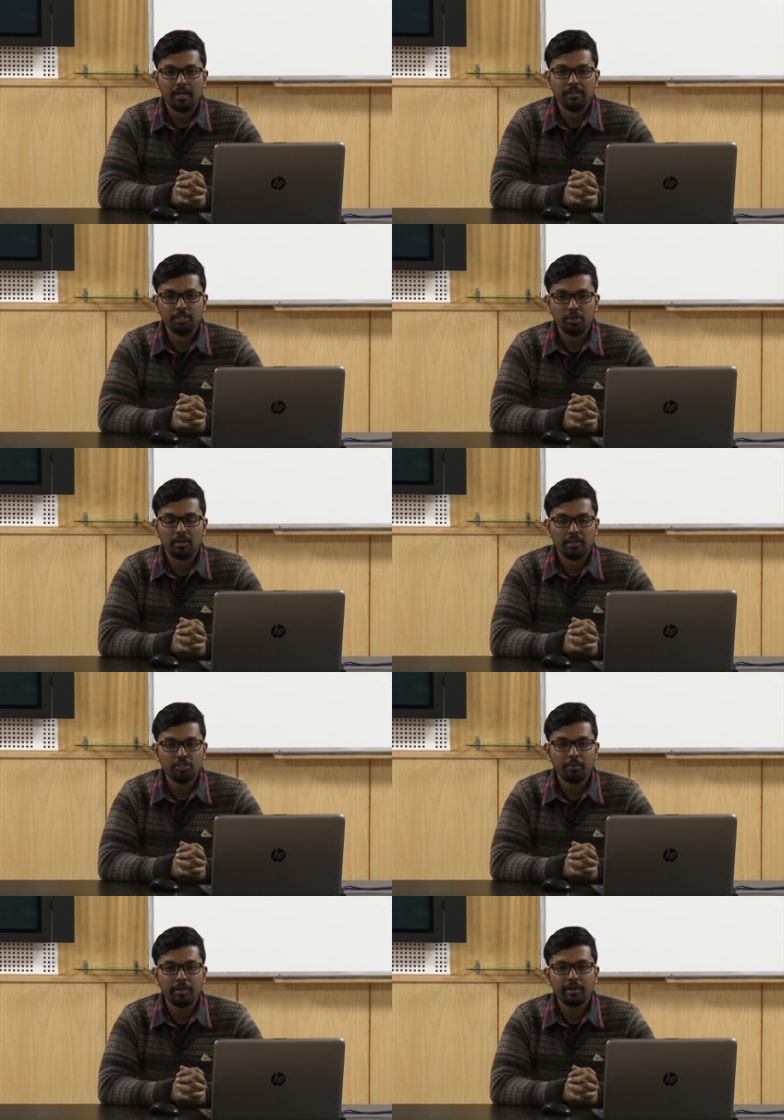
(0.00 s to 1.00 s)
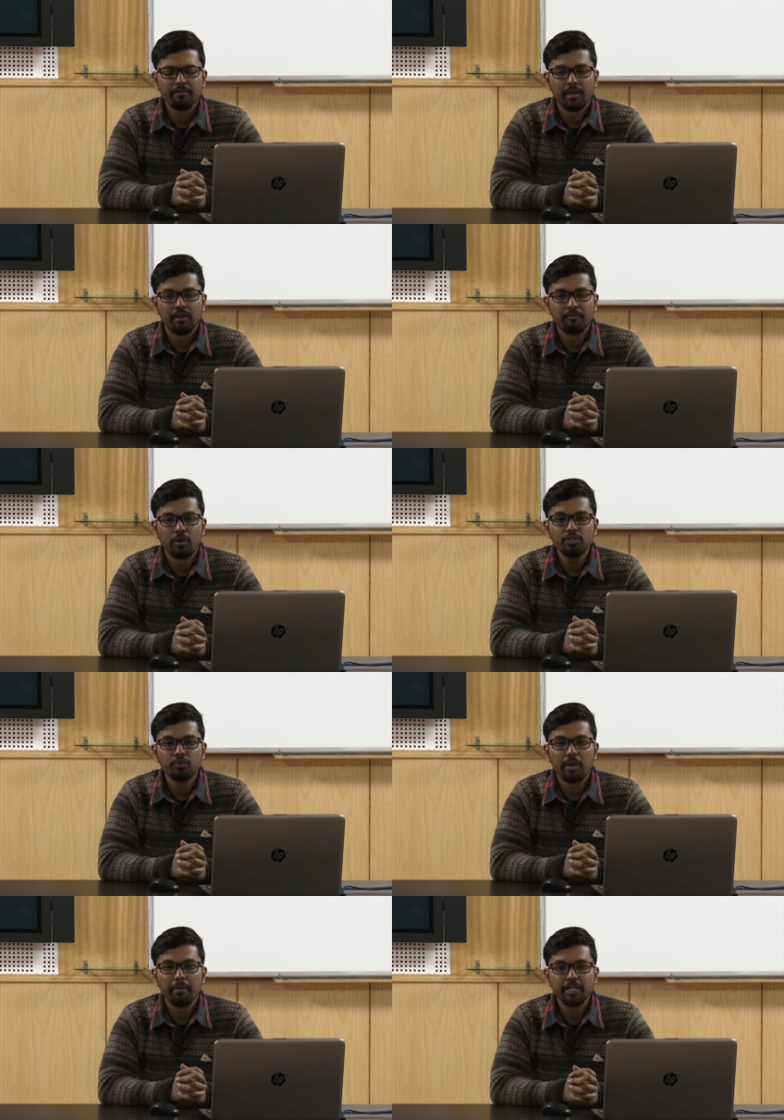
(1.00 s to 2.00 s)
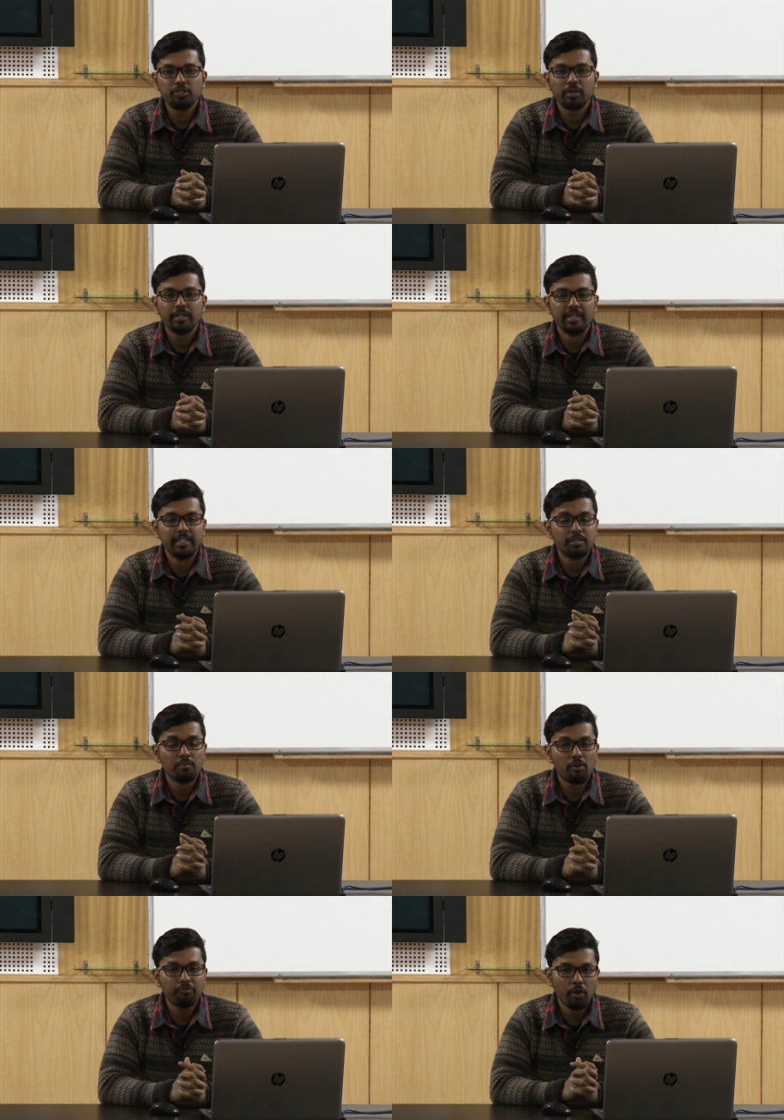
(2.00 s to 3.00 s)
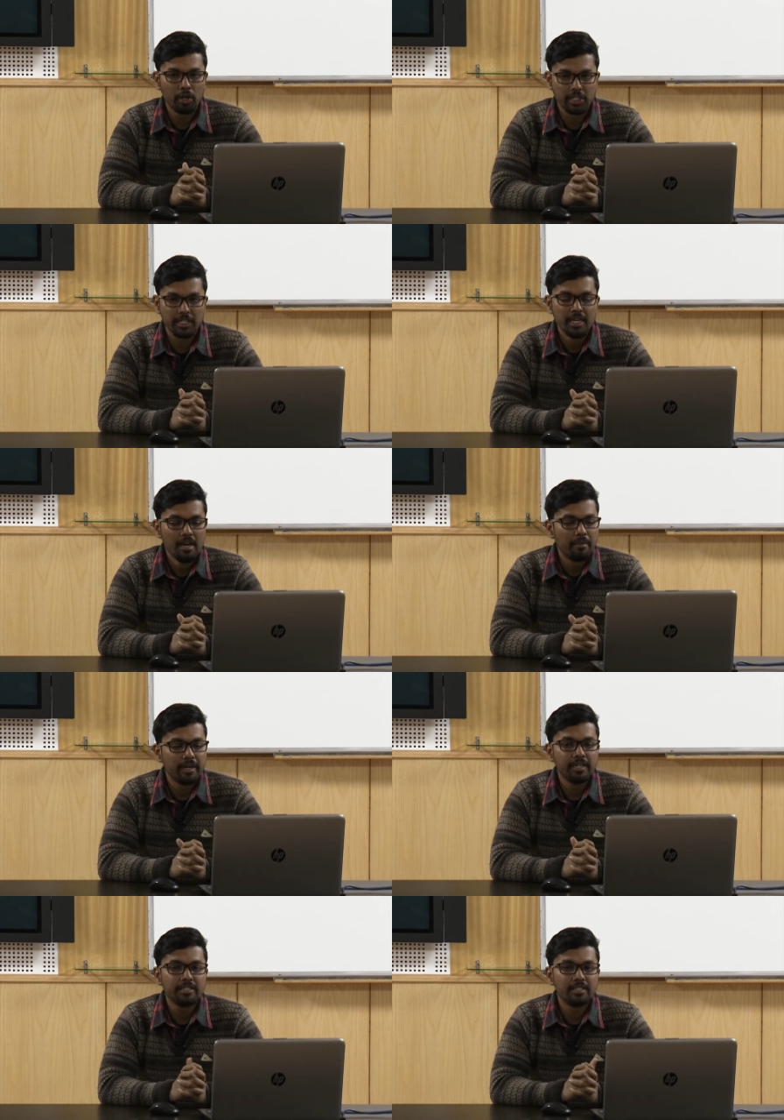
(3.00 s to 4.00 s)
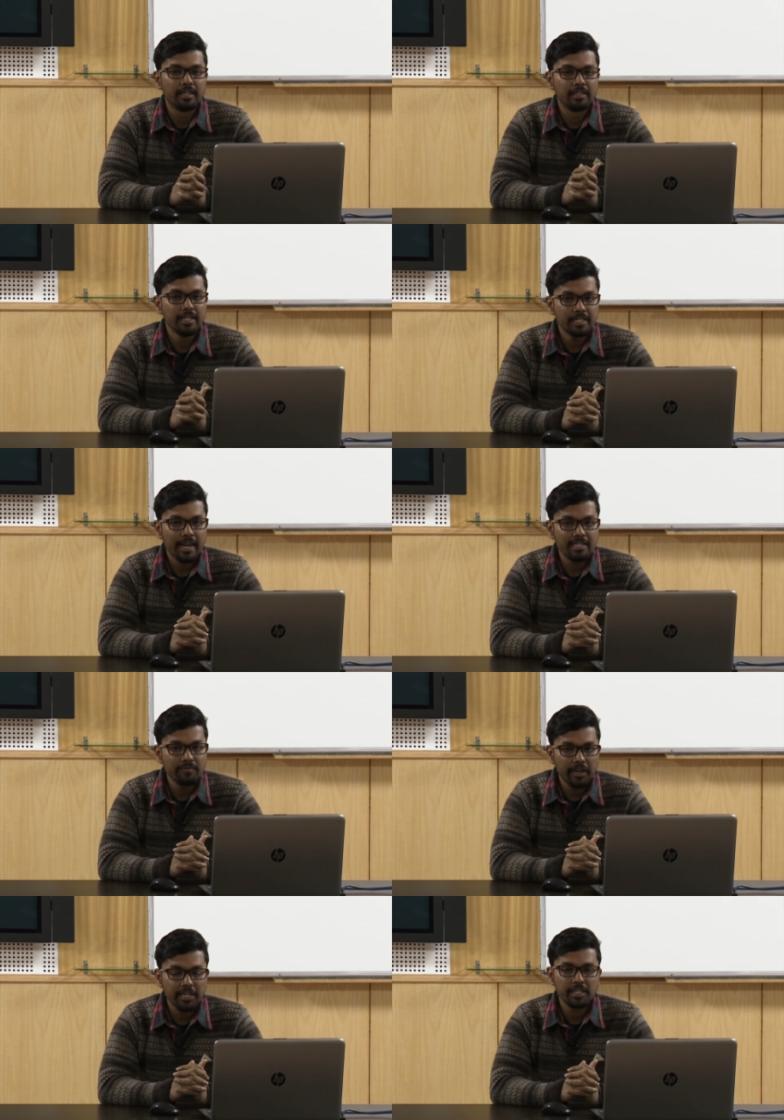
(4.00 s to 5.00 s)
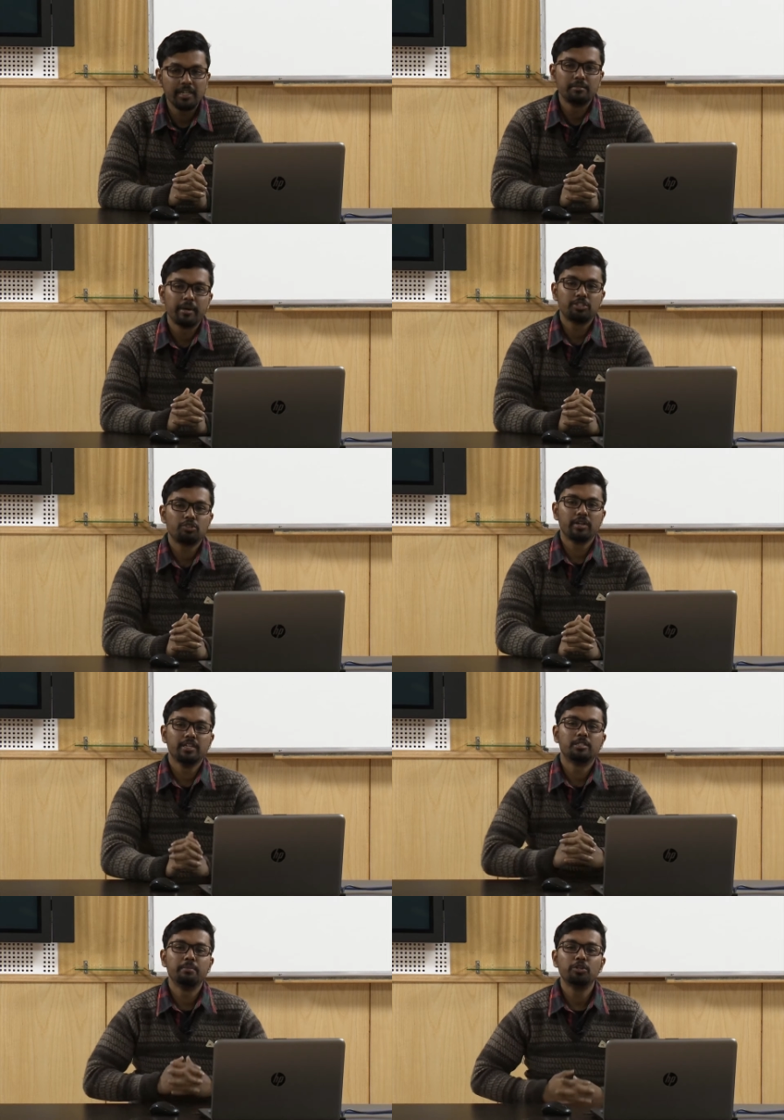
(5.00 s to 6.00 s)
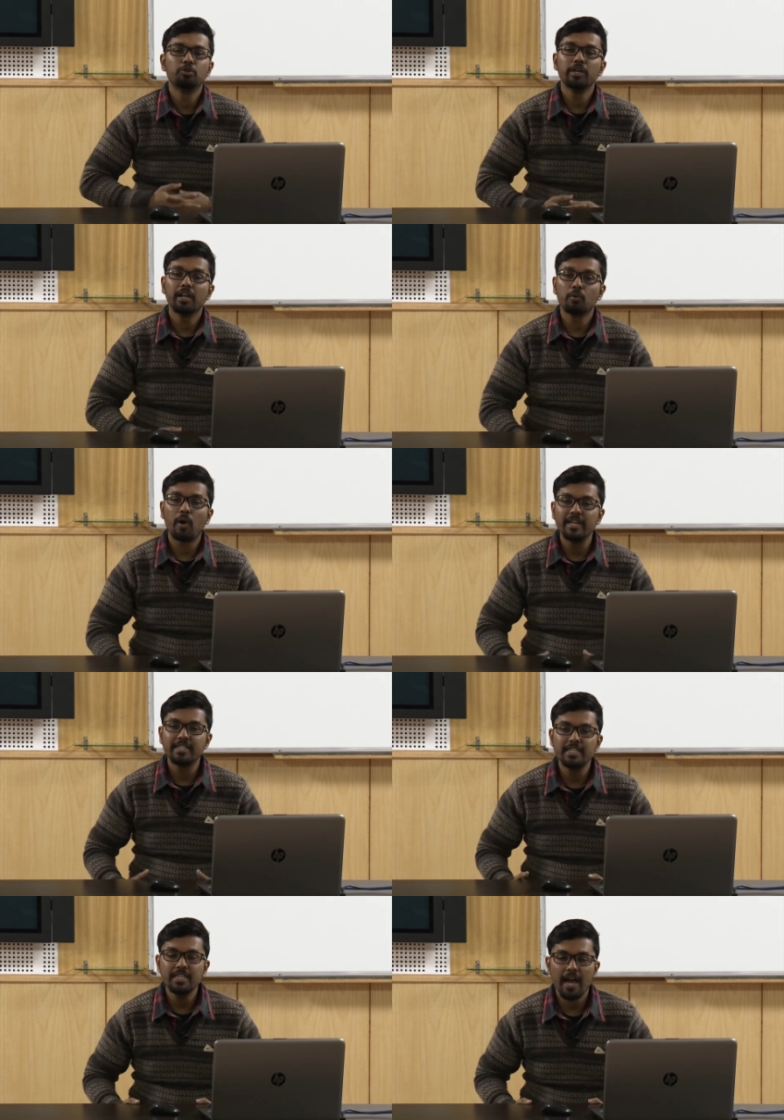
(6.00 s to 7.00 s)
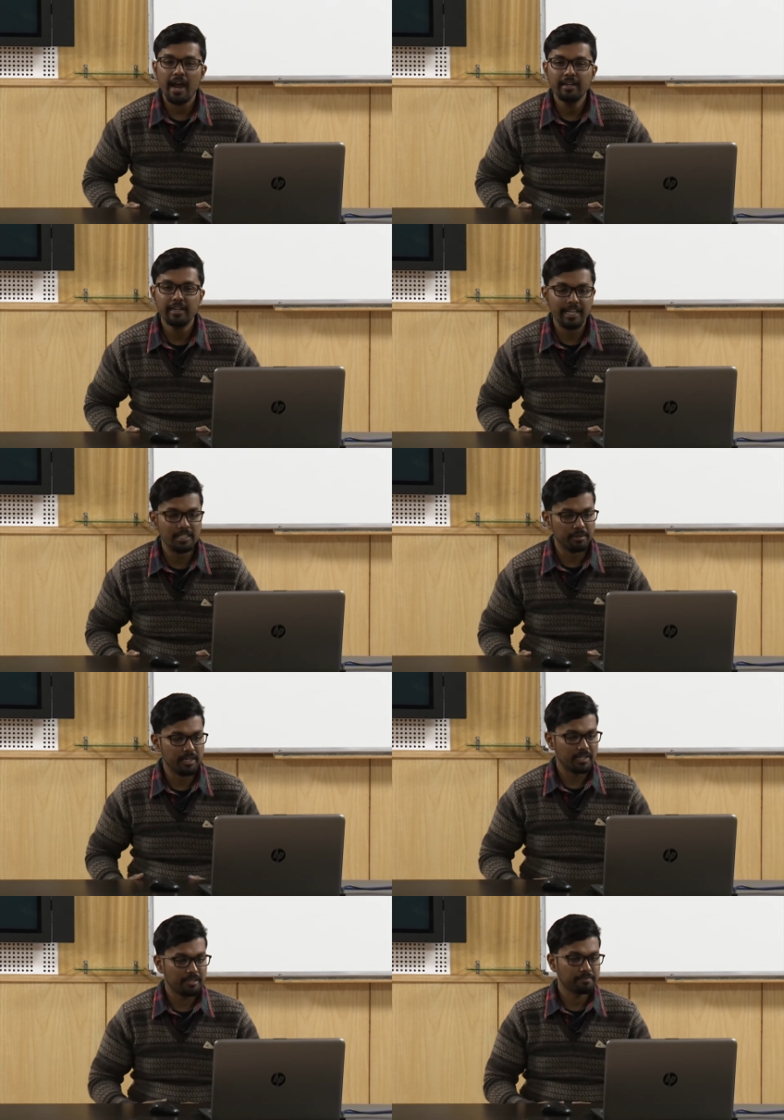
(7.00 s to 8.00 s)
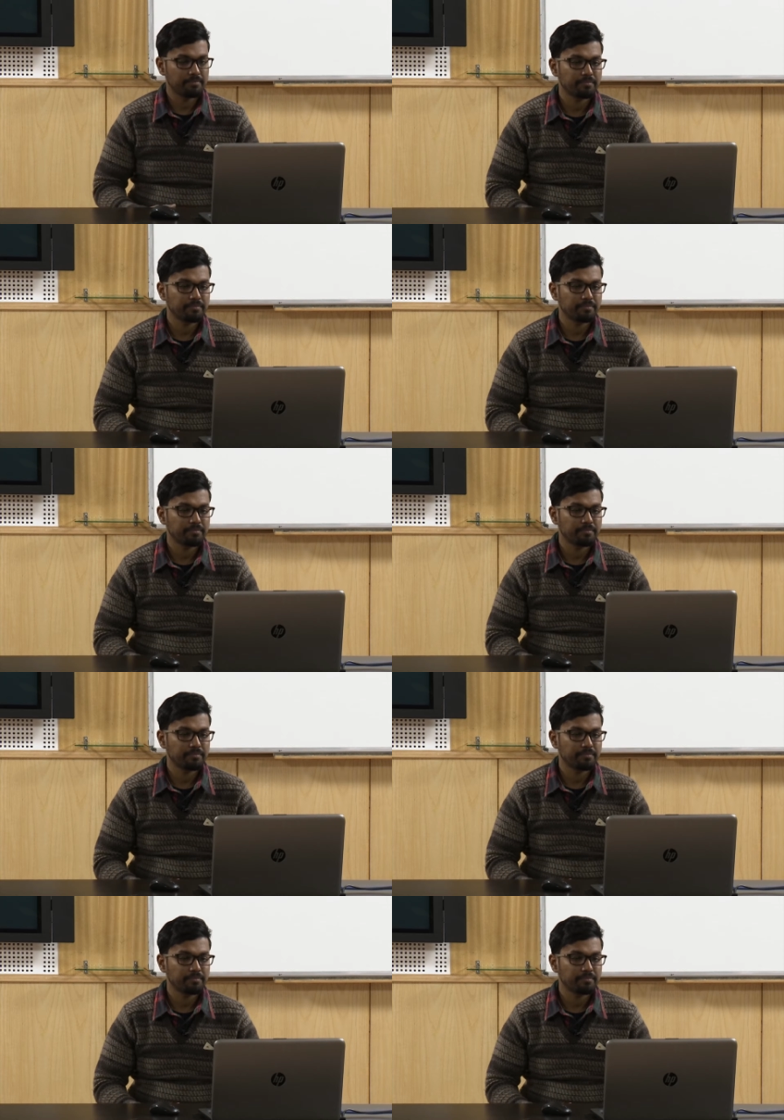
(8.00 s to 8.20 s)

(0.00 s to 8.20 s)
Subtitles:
geometric fonts were based on its morphology. But it's this classification is based on its pictorial quality and legibility.